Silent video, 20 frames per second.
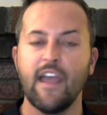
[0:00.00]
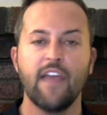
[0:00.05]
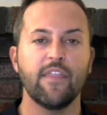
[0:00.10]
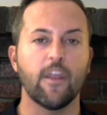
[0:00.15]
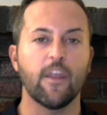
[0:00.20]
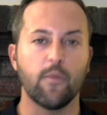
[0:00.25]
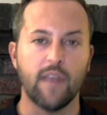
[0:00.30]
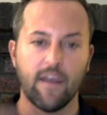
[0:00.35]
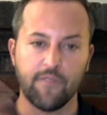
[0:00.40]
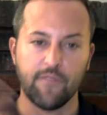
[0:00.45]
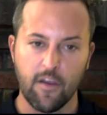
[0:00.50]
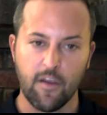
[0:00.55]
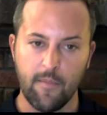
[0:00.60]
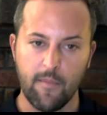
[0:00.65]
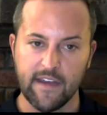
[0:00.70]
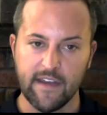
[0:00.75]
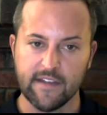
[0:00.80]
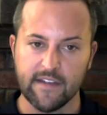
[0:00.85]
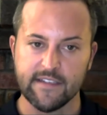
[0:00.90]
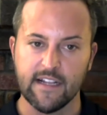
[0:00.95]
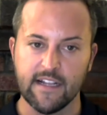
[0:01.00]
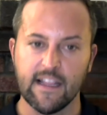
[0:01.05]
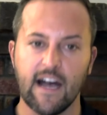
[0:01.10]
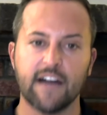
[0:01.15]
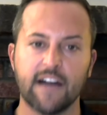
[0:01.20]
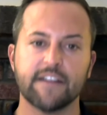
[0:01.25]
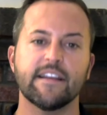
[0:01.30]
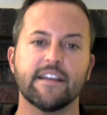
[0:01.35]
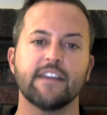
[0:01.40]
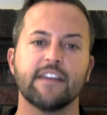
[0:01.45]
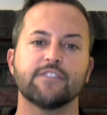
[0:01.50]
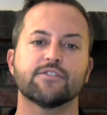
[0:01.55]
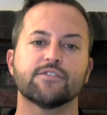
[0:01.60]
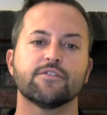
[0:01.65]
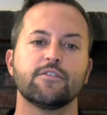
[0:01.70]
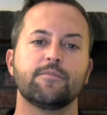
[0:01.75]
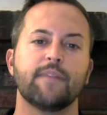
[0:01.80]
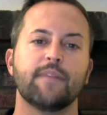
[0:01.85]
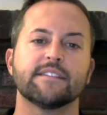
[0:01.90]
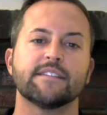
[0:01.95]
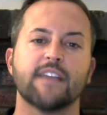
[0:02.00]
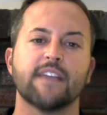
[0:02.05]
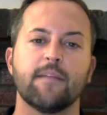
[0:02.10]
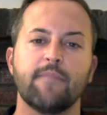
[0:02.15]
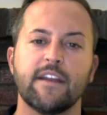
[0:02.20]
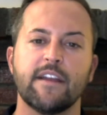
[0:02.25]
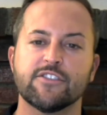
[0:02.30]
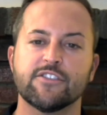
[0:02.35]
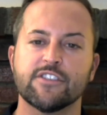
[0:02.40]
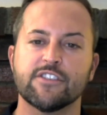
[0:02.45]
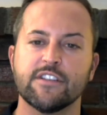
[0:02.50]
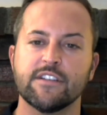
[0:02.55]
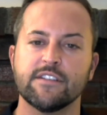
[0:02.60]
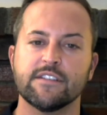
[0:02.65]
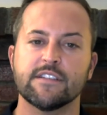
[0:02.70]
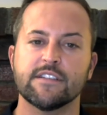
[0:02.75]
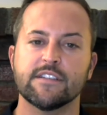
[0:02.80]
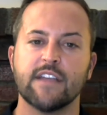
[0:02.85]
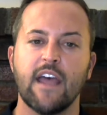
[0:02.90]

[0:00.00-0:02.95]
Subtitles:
Then we have the Commedia dell'arte troupe, as I mentioned.